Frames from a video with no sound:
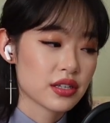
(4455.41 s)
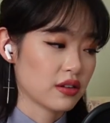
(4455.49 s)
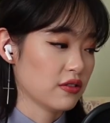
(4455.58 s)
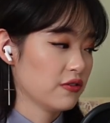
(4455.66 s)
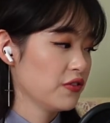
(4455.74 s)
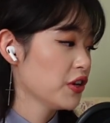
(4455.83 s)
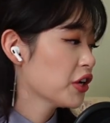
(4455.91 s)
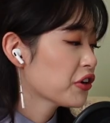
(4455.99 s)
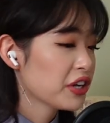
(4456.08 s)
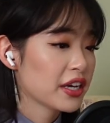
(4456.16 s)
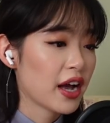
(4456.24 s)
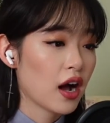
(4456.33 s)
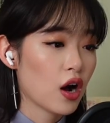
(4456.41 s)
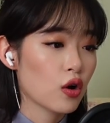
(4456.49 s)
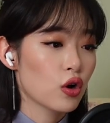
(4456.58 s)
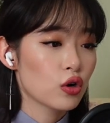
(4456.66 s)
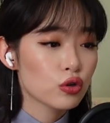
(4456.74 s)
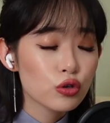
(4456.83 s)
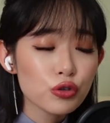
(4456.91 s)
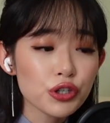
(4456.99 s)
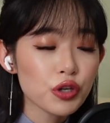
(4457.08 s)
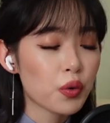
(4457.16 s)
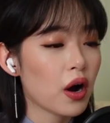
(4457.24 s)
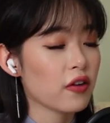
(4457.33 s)
of figuring out who
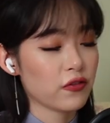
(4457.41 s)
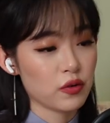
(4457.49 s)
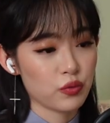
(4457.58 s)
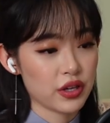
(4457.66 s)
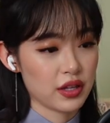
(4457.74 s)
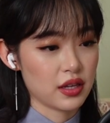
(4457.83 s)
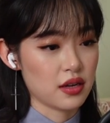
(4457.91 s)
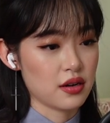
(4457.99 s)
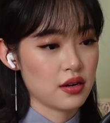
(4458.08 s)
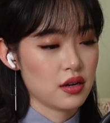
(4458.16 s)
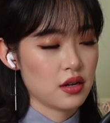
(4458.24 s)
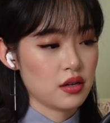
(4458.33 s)
you are from within,